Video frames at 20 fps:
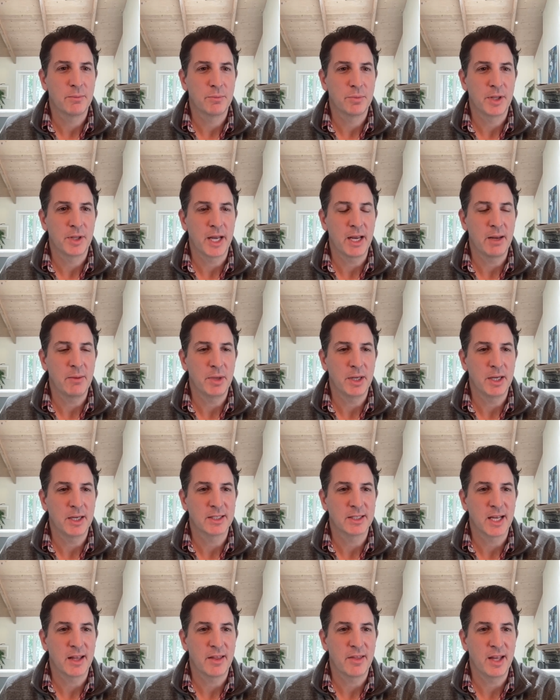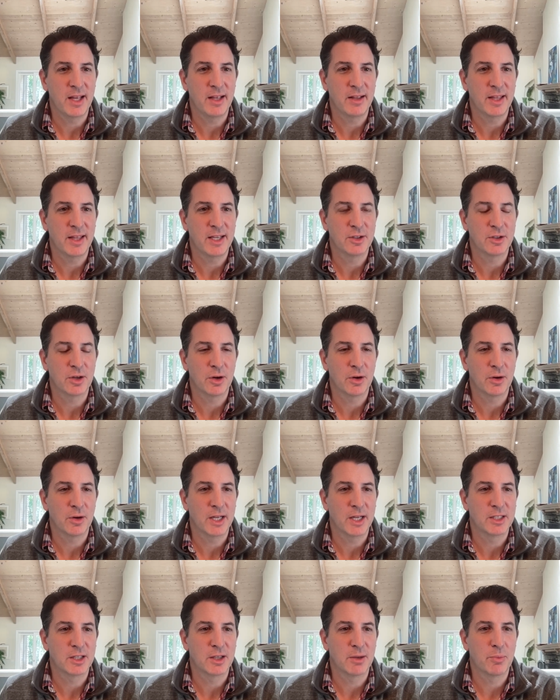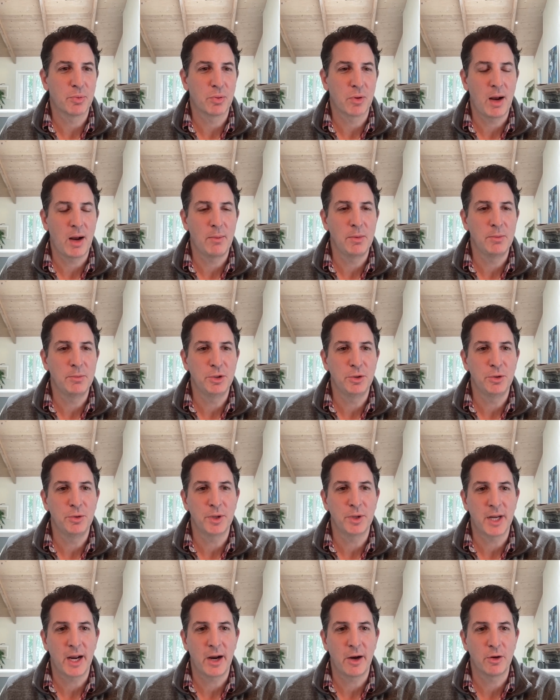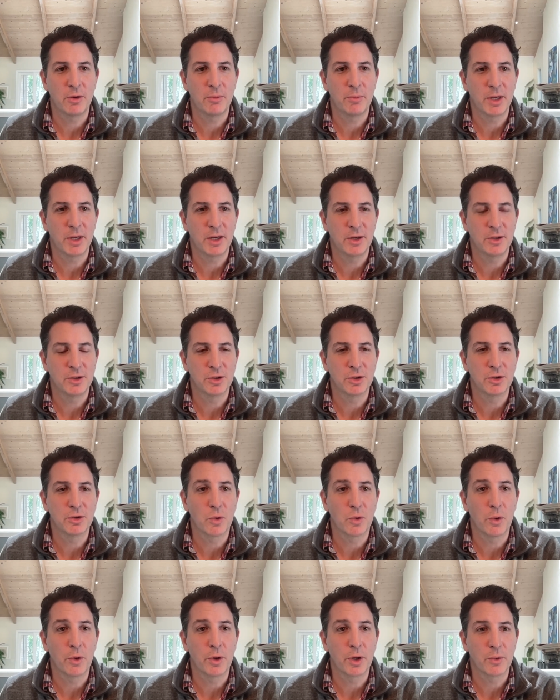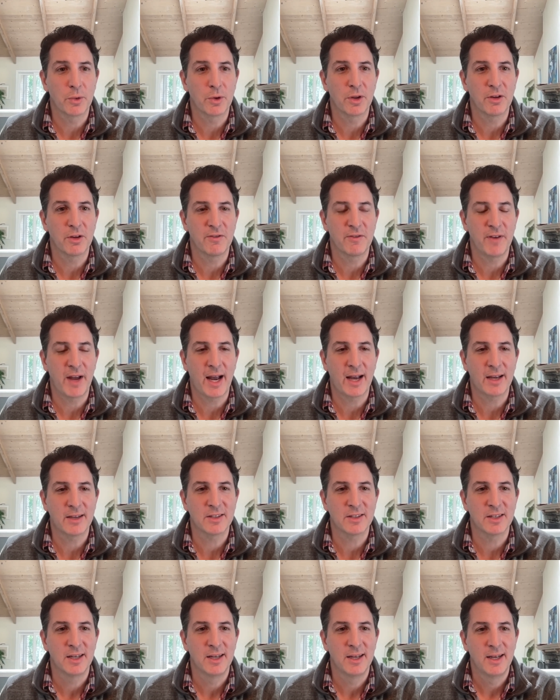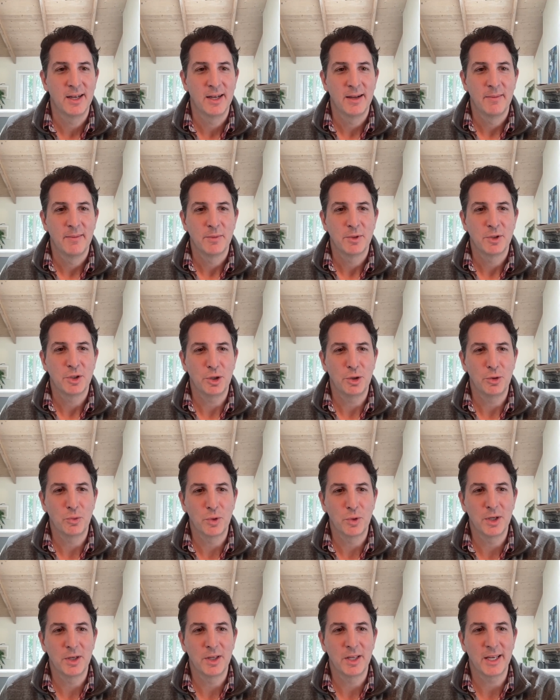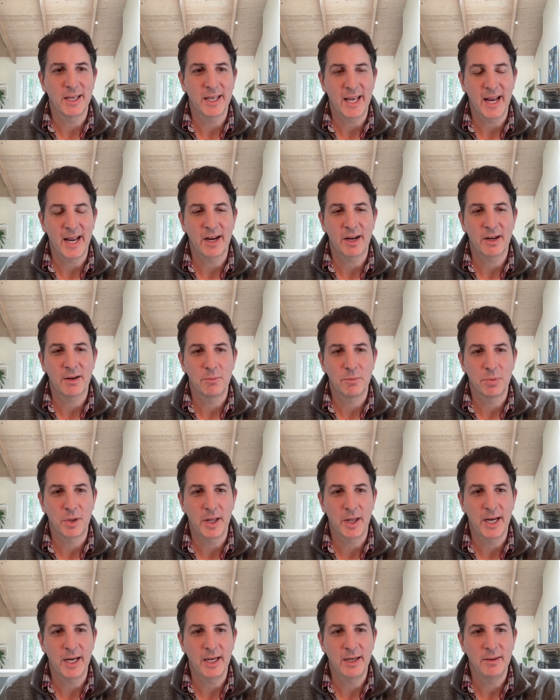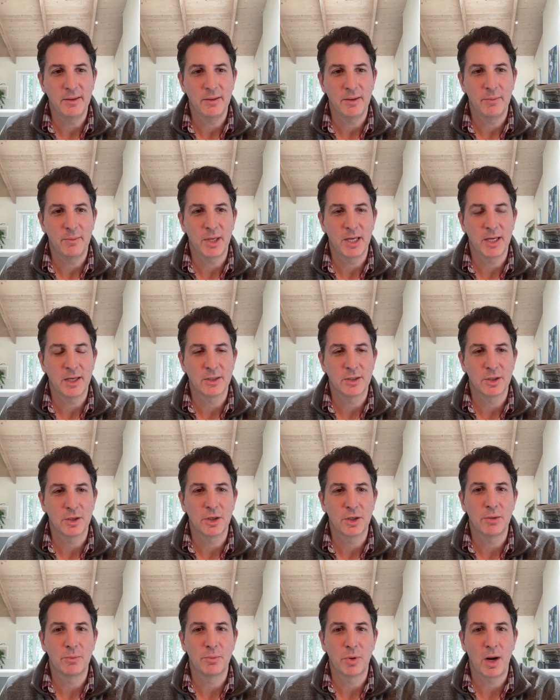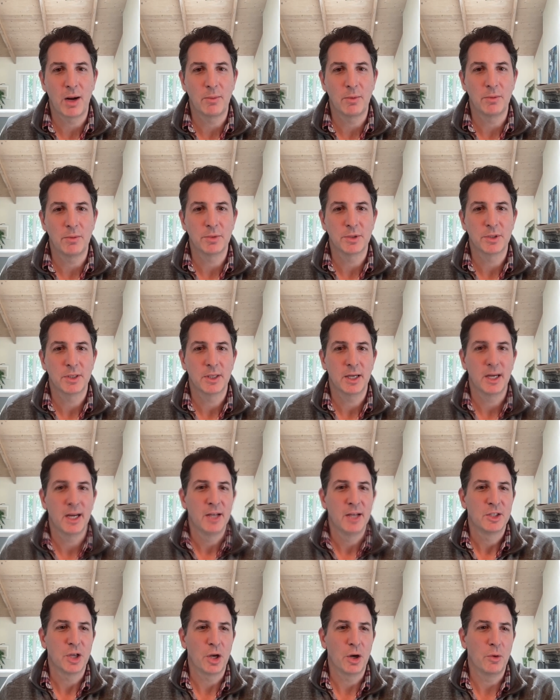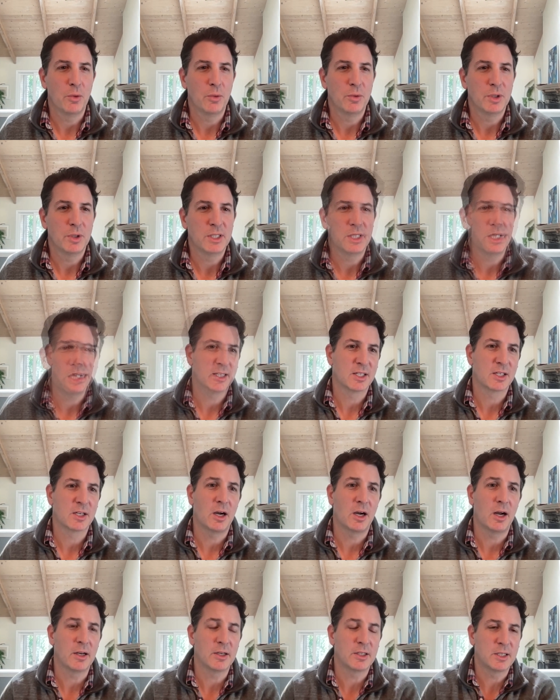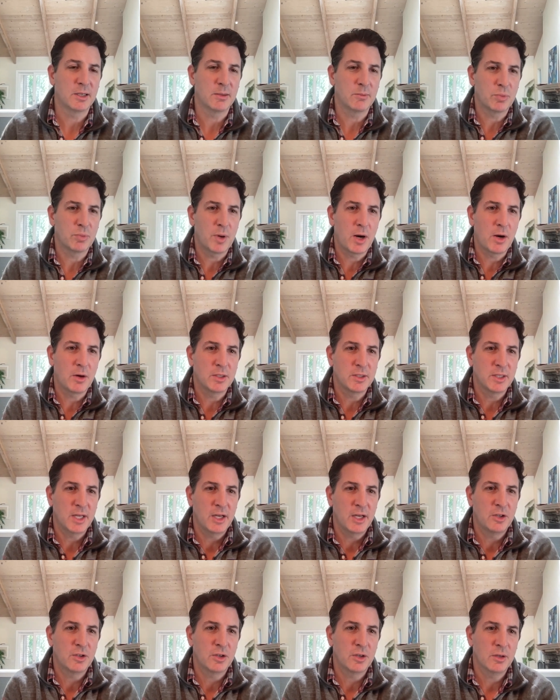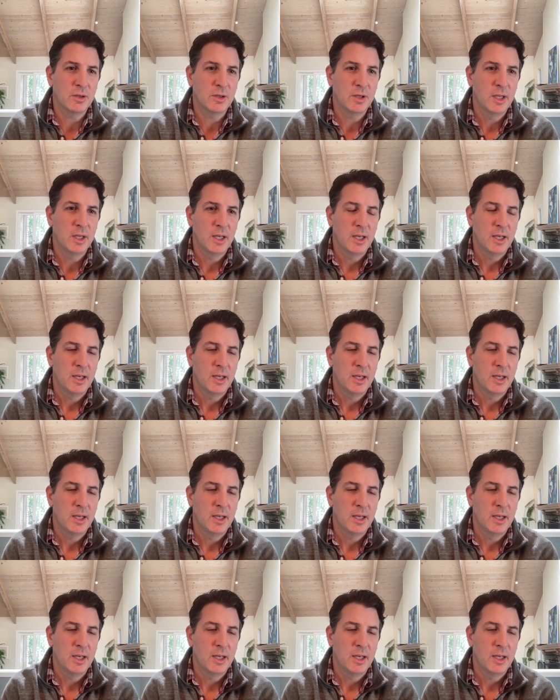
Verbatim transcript: complain because I think these are it's the problems you encounter because you're growing really fast. So you really can't complain because they're good problems. So it's constant prioritization